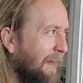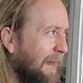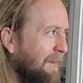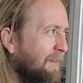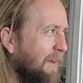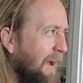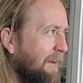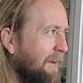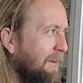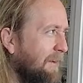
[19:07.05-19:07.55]
That
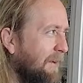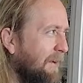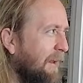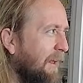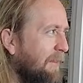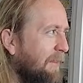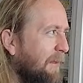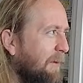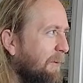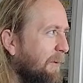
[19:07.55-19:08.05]
sounded good
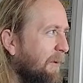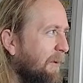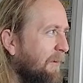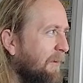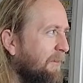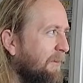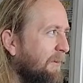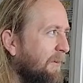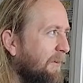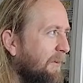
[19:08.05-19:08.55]
at the
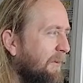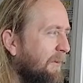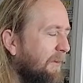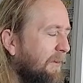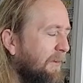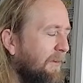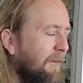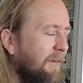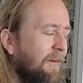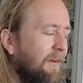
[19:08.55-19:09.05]
rehearsal.
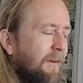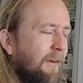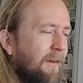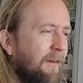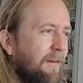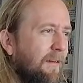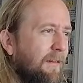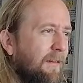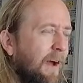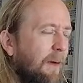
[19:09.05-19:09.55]

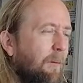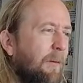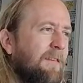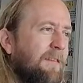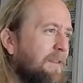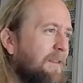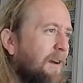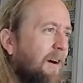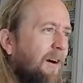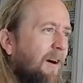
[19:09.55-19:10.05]
Like that
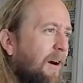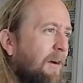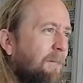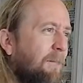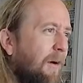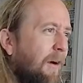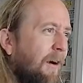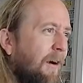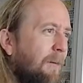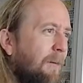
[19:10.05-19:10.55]
wasn't the hard part.